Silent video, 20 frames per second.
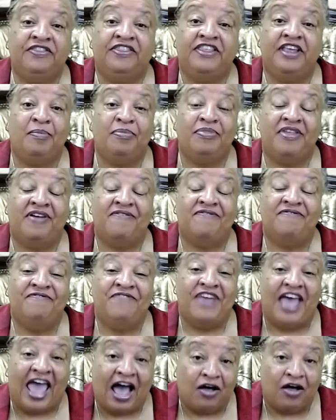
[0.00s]
them the
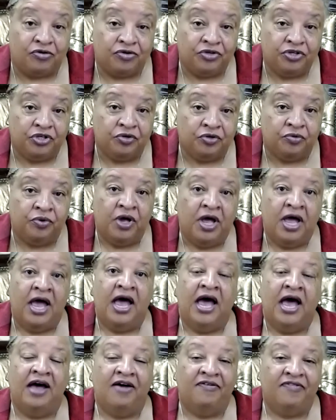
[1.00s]
value
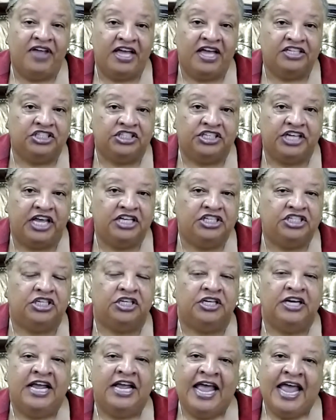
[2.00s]
of
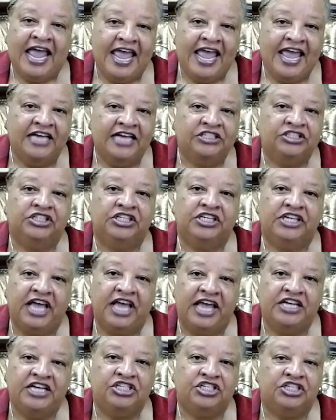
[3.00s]
education.
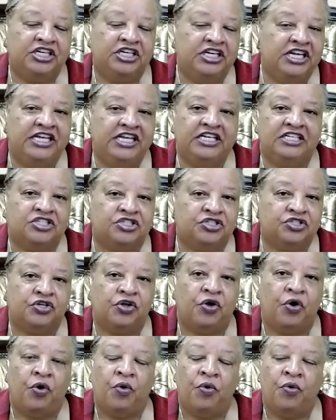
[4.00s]
Education is
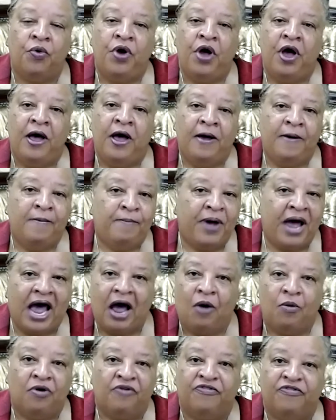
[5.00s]
so
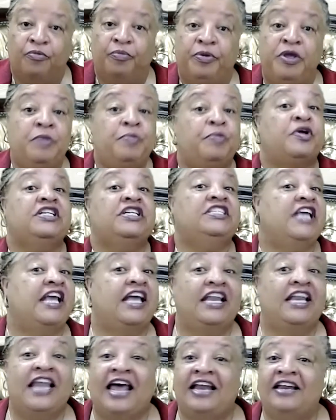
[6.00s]
powerful. People can take
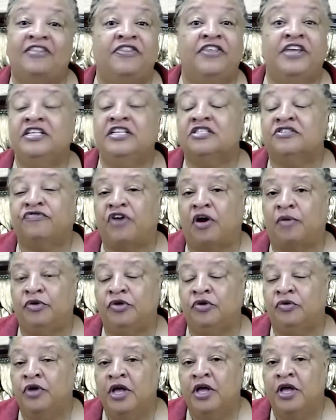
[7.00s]
a lot of things from
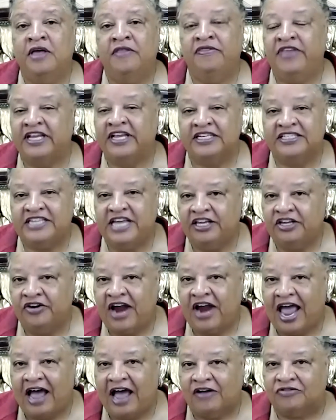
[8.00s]
you. They can take your
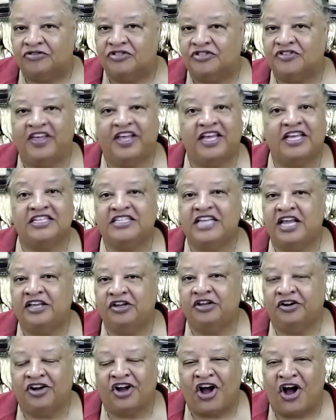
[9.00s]
house, they can take
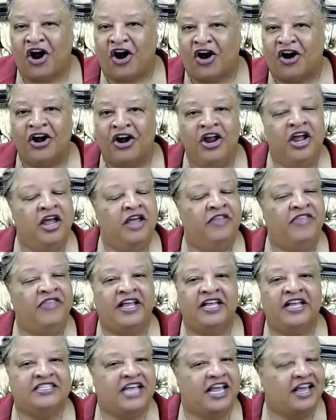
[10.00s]
your car, they
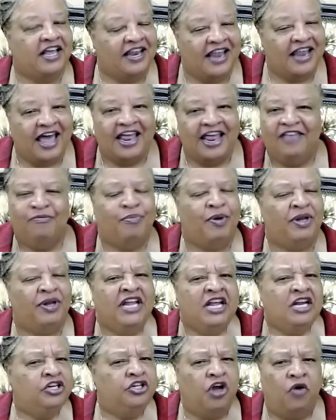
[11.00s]
can take a lot, but
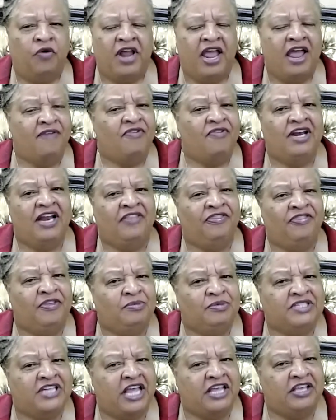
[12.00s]
don't ever let them
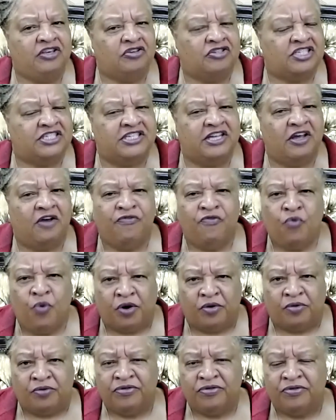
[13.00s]
take your
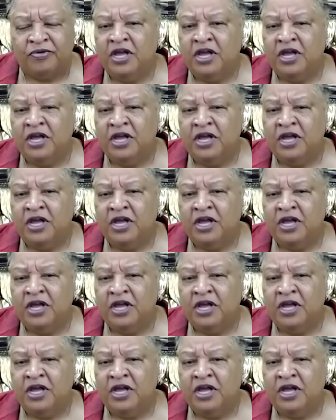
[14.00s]
self-worth.